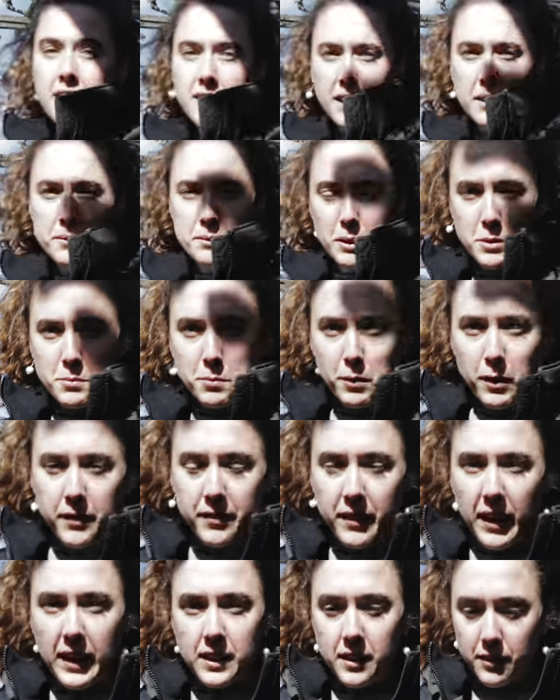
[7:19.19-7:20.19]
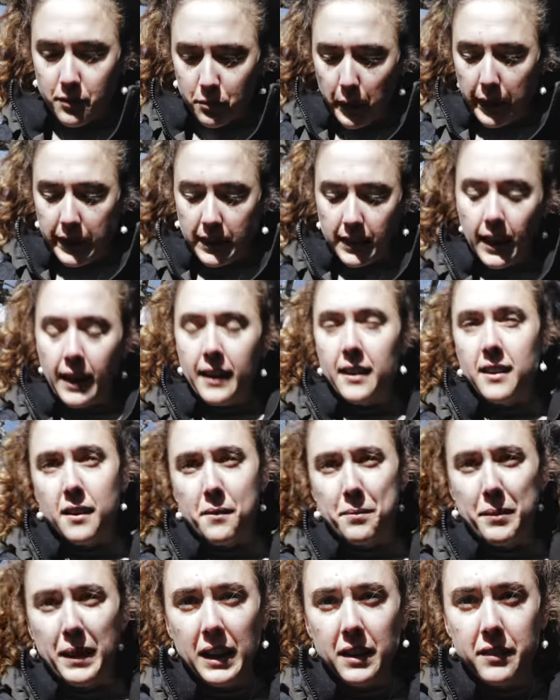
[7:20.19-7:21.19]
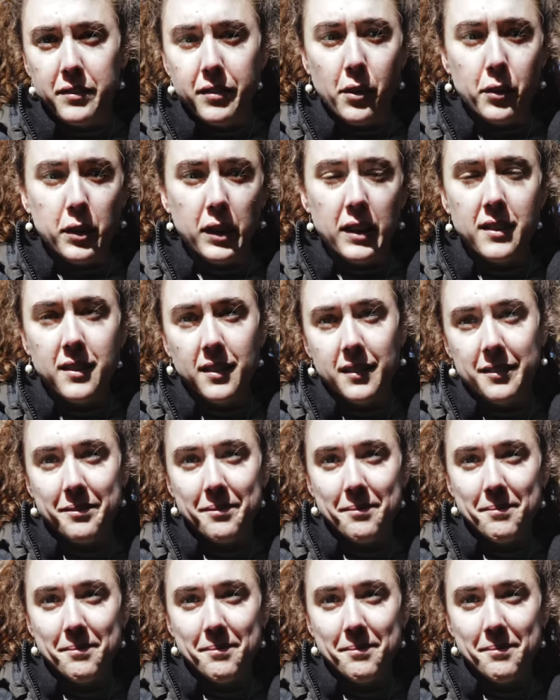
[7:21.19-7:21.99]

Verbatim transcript: it's like a much more effective way to get something in focus.